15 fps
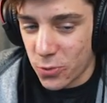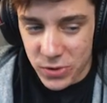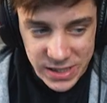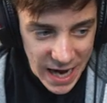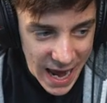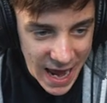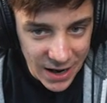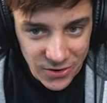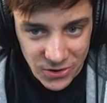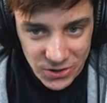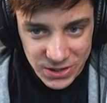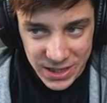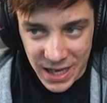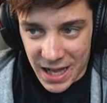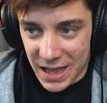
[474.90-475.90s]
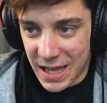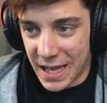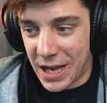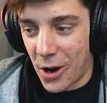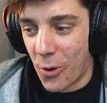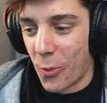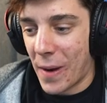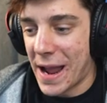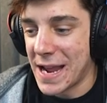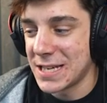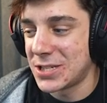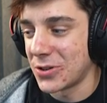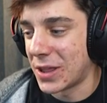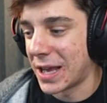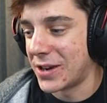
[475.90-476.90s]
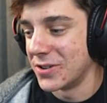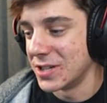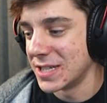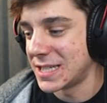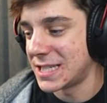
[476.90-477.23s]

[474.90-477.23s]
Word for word: was angled, like, away so they couldn't